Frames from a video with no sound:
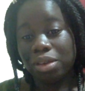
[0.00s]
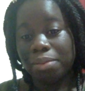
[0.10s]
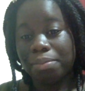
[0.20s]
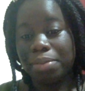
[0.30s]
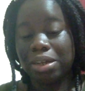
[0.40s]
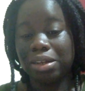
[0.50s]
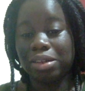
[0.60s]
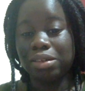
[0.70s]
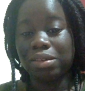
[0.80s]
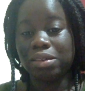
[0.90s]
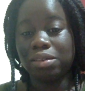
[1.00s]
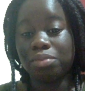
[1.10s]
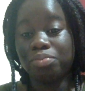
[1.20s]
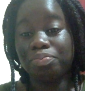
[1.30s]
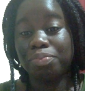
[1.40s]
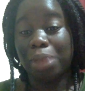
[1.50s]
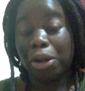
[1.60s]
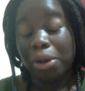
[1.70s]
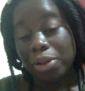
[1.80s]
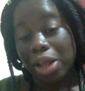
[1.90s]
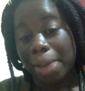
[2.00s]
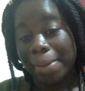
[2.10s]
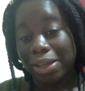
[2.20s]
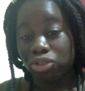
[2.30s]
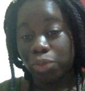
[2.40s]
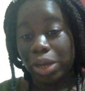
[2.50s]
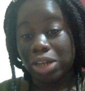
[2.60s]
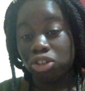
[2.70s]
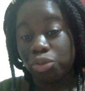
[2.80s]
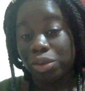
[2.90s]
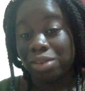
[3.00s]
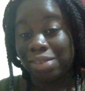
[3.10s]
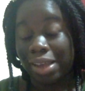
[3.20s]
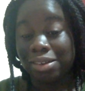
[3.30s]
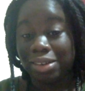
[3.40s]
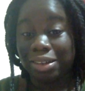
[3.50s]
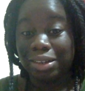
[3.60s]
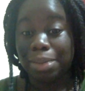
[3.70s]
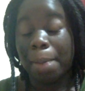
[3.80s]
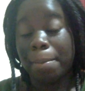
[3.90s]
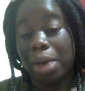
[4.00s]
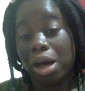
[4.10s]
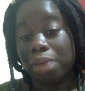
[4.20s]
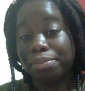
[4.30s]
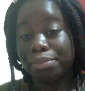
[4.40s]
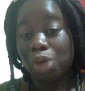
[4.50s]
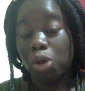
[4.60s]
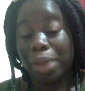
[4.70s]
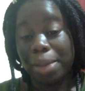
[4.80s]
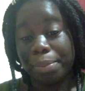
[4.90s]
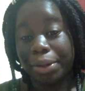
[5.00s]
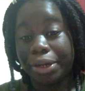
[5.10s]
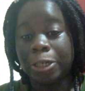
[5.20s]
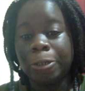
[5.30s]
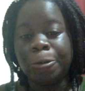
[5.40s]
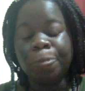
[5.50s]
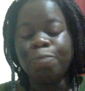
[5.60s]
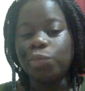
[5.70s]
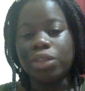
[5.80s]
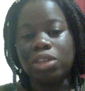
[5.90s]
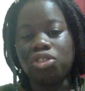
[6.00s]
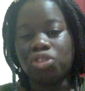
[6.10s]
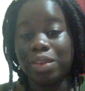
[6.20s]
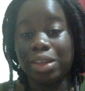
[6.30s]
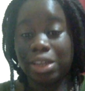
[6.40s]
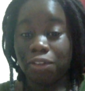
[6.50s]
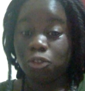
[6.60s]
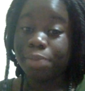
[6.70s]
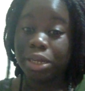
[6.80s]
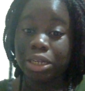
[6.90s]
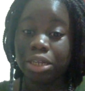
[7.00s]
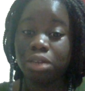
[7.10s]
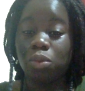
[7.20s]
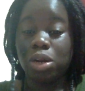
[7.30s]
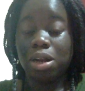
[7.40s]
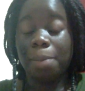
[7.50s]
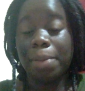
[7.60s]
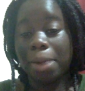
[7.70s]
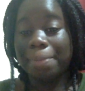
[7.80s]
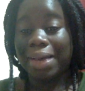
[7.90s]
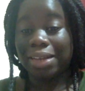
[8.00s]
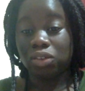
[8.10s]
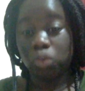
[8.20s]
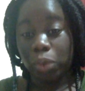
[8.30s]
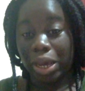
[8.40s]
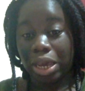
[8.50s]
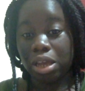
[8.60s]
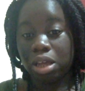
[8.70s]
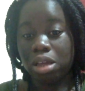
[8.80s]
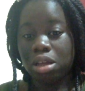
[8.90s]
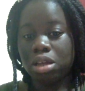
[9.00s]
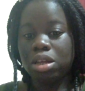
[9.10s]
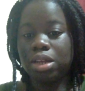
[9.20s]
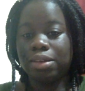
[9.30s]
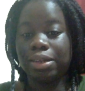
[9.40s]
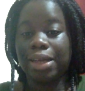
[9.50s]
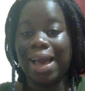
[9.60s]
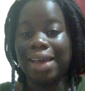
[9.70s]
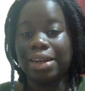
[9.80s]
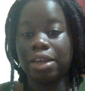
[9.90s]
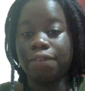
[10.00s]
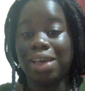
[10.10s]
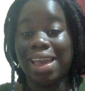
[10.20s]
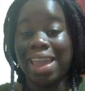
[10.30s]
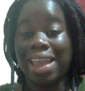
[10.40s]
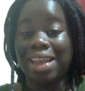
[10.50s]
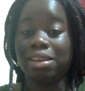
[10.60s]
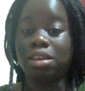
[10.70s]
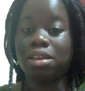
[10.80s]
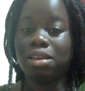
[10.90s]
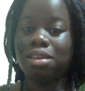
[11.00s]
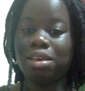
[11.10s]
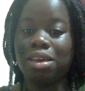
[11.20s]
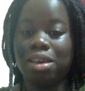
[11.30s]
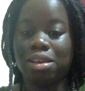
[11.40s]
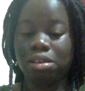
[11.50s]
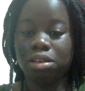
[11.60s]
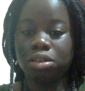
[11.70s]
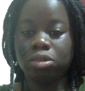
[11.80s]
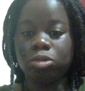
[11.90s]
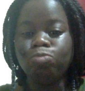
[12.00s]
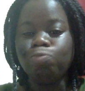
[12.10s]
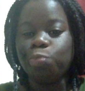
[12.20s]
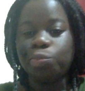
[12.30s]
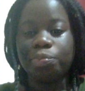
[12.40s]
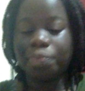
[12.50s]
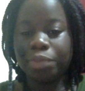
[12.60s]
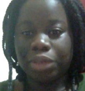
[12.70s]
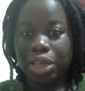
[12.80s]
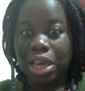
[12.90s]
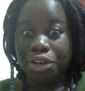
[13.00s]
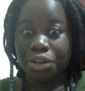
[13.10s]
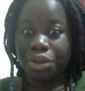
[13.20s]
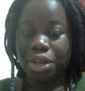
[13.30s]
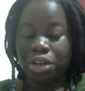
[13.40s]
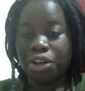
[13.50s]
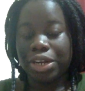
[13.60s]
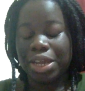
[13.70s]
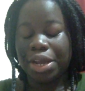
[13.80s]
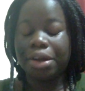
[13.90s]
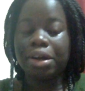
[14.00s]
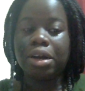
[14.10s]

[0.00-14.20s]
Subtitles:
because my grandmother had passed away and she was technically my mom on paper. So they give you money when a parent passes away to kind of aid in your care.